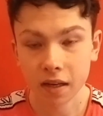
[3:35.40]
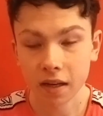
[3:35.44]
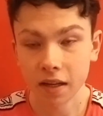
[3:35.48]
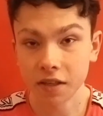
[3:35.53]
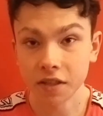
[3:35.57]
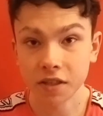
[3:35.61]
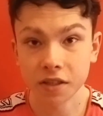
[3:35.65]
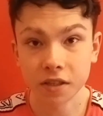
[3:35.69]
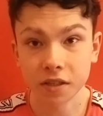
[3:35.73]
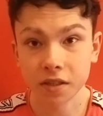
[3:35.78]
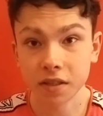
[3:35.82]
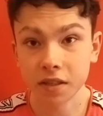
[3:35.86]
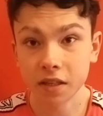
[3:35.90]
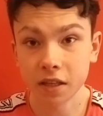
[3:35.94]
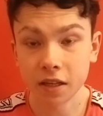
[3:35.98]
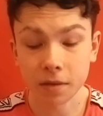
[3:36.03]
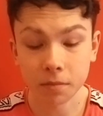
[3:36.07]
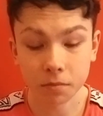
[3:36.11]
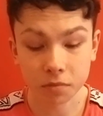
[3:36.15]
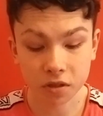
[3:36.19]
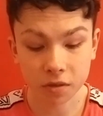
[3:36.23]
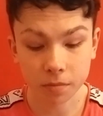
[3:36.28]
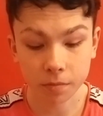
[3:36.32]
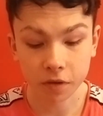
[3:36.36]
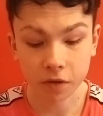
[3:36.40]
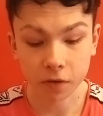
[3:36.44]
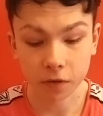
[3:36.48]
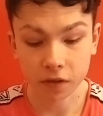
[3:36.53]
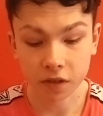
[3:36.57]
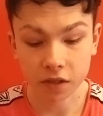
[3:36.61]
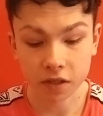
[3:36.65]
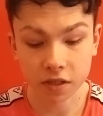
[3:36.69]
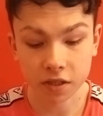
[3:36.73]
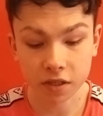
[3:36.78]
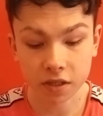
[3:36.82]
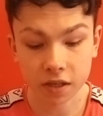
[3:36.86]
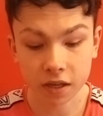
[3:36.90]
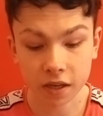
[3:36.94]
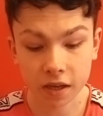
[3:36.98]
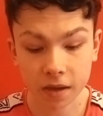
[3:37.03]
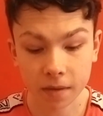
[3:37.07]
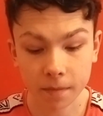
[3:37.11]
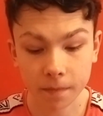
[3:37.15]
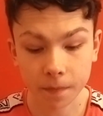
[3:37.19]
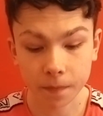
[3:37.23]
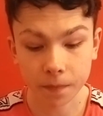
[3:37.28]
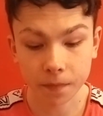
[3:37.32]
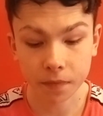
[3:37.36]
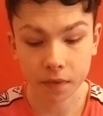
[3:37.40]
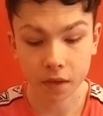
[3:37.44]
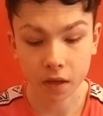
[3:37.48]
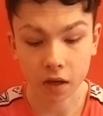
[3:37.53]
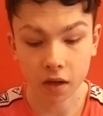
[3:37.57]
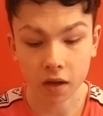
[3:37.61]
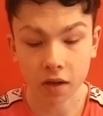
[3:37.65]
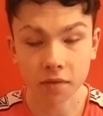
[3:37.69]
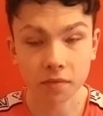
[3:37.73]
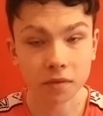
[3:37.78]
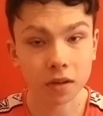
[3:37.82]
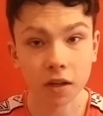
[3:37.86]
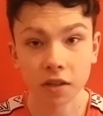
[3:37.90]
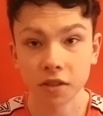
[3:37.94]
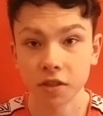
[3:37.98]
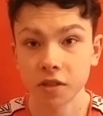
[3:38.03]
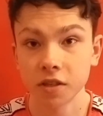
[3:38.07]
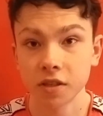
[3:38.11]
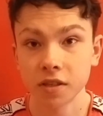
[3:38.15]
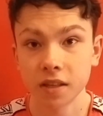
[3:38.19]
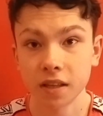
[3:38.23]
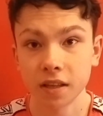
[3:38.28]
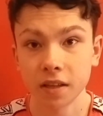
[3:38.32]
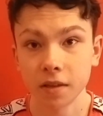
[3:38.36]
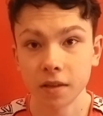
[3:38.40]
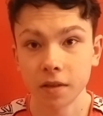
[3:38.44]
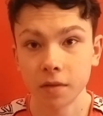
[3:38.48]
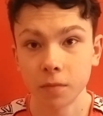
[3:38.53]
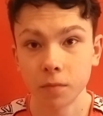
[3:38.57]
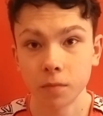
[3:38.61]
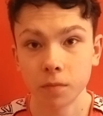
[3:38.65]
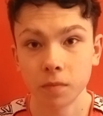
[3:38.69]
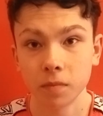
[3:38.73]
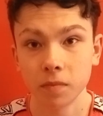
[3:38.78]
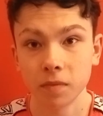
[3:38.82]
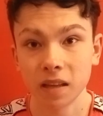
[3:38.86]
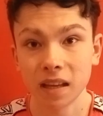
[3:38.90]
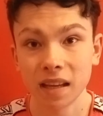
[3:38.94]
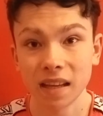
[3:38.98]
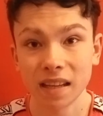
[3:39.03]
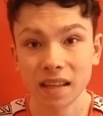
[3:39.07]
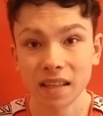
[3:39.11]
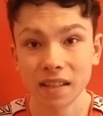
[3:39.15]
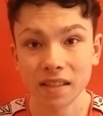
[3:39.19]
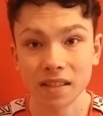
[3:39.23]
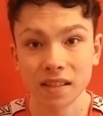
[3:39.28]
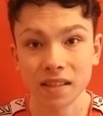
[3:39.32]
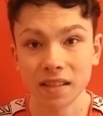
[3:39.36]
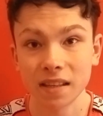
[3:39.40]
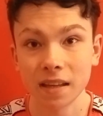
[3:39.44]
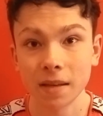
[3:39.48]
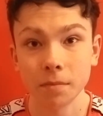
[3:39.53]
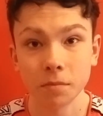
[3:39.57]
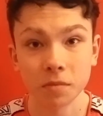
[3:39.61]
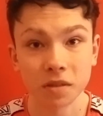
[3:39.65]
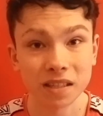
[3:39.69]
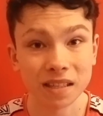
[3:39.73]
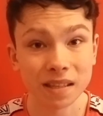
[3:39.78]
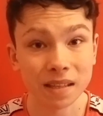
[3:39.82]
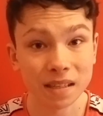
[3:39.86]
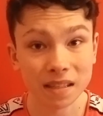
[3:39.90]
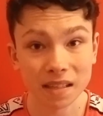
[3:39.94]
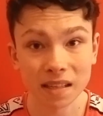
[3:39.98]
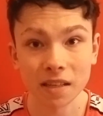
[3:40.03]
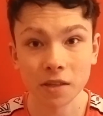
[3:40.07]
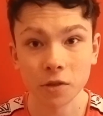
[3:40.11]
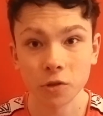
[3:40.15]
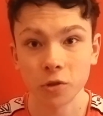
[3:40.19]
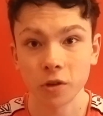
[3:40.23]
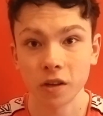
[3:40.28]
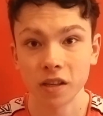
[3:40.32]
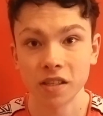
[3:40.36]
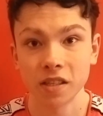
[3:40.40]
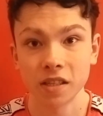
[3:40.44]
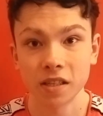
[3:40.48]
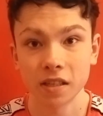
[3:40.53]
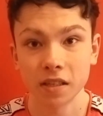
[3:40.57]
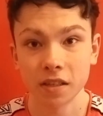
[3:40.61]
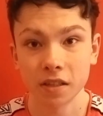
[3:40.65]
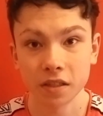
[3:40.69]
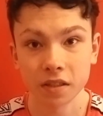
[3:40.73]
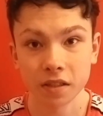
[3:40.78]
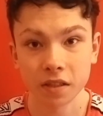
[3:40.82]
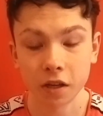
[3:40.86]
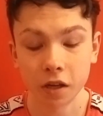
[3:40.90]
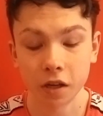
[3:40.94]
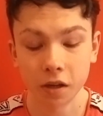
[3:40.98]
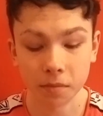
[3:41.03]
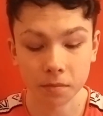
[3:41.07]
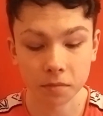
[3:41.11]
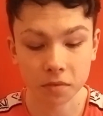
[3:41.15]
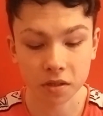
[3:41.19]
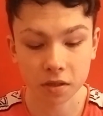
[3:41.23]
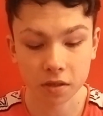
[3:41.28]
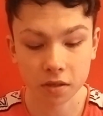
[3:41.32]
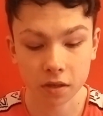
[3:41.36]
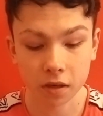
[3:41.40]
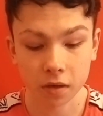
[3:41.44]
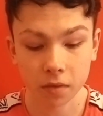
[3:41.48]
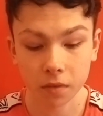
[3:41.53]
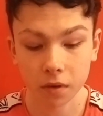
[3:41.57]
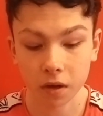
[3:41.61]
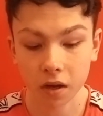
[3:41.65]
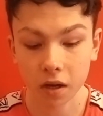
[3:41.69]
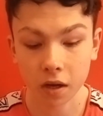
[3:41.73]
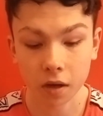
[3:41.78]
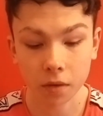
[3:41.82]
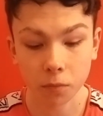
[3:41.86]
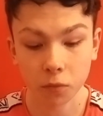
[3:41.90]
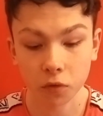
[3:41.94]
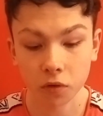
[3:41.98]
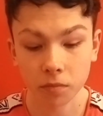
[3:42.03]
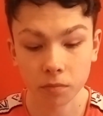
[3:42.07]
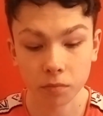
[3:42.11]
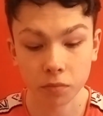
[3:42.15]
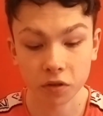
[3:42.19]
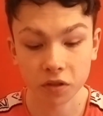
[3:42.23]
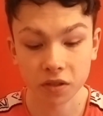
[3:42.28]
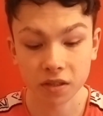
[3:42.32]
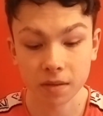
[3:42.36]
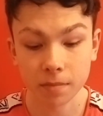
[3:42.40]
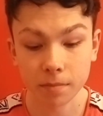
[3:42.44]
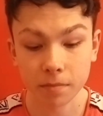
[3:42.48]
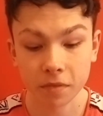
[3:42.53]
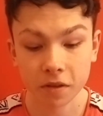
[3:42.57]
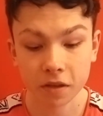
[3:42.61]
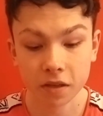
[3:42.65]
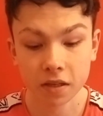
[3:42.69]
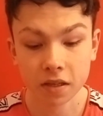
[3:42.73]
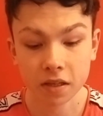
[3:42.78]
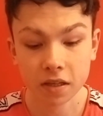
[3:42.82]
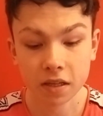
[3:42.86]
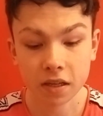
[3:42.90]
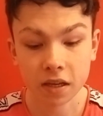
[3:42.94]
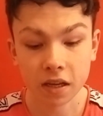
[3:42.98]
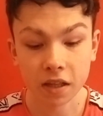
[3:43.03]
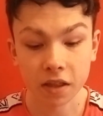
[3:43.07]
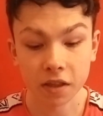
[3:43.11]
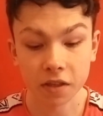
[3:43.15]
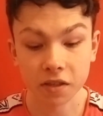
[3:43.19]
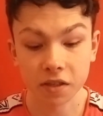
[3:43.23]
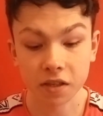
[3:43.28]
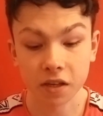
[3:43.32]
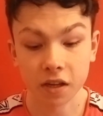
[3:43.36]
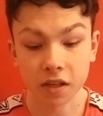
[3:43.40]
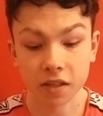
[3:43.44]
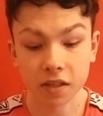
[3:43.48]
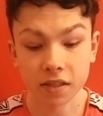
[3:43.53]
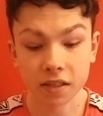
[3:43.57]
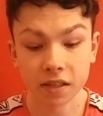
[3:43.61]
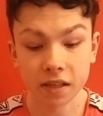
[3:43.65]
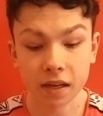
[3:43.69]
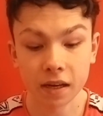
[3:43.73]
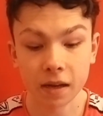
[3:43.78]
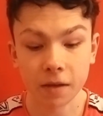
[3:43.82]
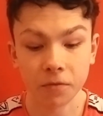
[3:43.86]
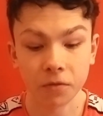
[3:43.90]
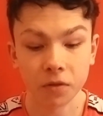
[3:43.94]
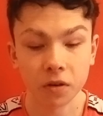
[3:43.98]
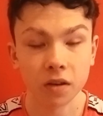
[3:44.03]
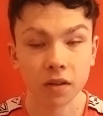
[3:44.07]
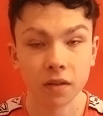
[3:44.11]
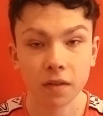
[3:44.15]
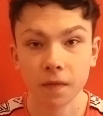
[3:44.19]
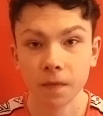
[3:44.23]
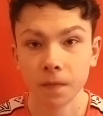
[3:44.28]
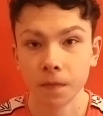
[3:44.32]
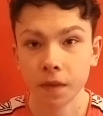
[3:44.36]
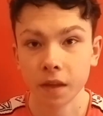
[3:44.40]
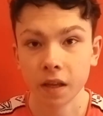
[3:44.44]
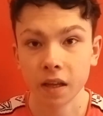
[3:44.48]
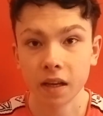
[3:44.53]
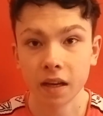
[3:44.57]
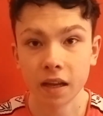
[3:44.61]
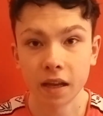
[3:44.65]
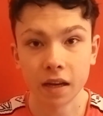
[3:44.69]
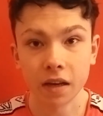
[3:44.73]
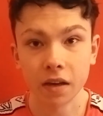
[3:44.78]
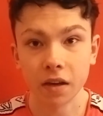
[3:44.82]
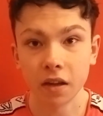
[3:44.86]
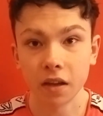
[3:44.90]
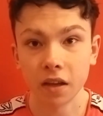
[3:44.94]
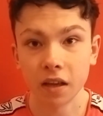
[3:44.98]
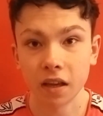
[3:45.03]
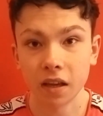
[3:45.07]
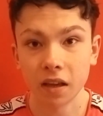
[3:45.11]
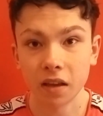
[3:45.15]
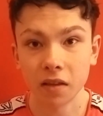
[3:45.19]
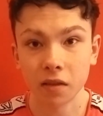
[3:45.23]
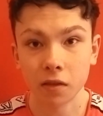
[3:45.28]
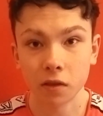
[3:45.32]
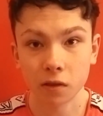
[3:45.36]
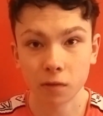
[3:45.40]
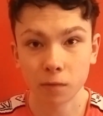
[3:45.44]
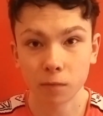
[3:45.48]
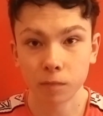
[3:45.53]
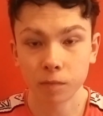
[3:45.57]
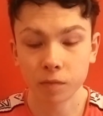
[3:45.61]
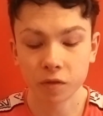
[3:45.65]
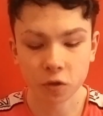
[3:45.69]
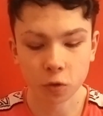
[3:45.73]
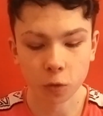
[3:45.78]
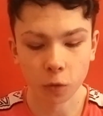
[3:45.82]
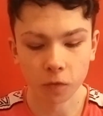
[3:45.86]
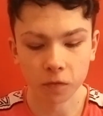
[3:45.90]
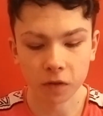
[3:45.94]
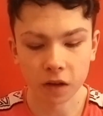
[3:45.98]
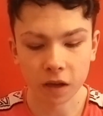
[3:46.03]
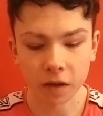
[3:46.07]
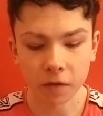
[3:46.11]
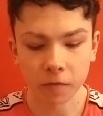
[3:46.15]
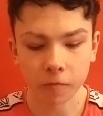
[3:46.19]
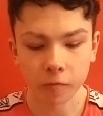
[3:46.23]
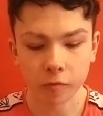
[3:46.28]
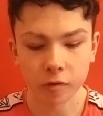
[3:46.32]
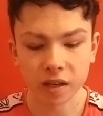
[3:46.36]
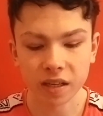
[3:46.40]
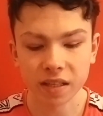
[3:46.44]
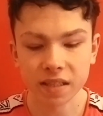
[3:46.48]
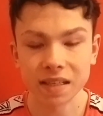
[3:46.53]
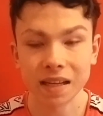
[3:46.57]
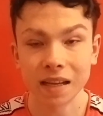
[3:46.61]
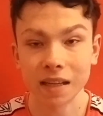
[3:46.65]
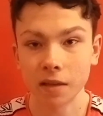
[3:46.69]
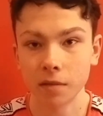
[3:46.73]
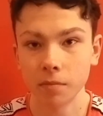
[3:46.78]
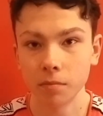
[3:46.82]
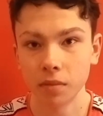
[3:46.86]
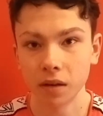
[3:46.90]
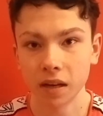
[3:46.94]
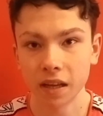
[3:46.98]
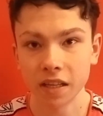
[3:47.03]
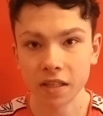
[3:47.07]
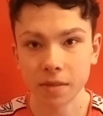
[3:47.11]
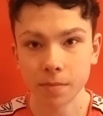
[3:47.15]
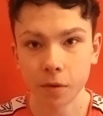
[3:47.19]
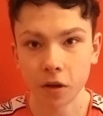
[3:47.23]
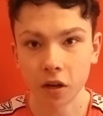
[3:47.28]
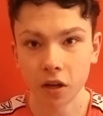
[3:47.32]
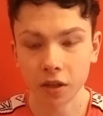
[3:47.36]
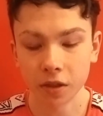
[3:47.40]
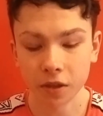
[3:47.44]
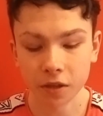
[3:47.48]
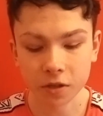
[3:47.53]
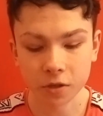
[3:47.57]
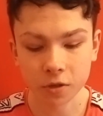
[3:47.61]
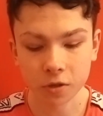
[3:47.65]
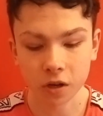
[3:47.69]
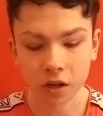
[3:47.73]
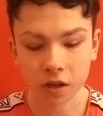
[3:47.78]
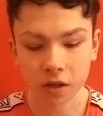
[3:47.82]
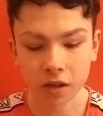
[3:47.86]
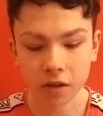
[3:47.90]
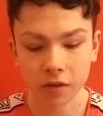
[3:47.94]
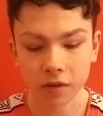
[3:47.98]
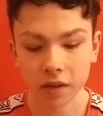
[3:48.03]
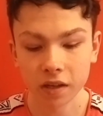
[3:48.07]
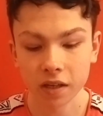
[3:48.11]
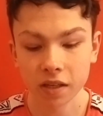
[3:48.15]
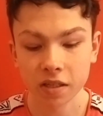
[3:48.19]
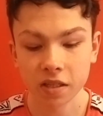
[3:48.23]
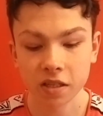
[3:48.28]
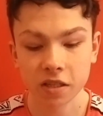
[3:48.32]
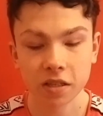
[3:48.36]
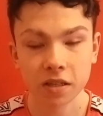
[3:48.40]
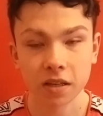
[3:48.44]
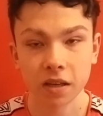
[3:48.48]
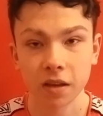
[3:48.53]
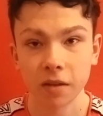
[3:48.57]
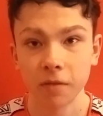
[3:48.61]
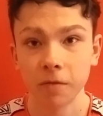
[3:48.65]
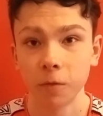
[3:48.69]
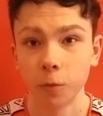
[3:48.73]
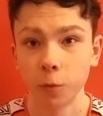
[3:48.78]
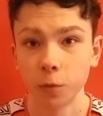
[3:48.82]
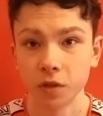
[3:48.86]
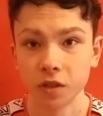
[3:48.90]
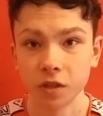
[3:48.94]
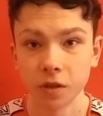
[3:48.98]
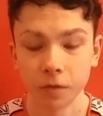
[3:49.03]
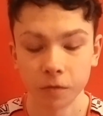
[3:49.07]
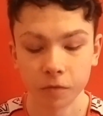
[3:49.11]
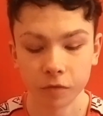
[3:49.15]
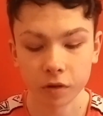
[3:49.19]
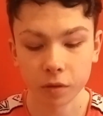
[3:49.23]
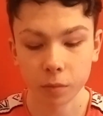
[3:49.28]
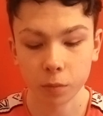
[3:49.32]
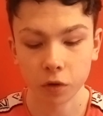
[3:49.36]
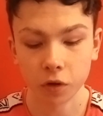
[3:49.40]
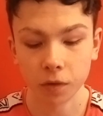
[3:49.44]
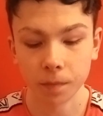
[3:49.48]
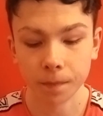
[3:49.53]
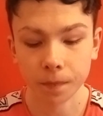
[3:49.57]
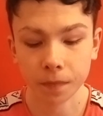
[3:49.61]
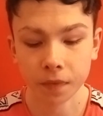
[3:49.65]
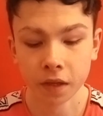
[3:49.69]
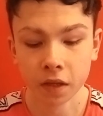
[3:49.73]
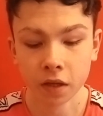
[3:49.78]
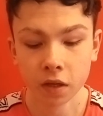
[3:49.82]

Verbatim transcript: Leicester team. To be honest, um, I, I, just think he seems disinterested at times, so I wouldn't put him in the starting 11. And then uh, sort of like three attacking players behind the striker in this uh, 4 2 3 1.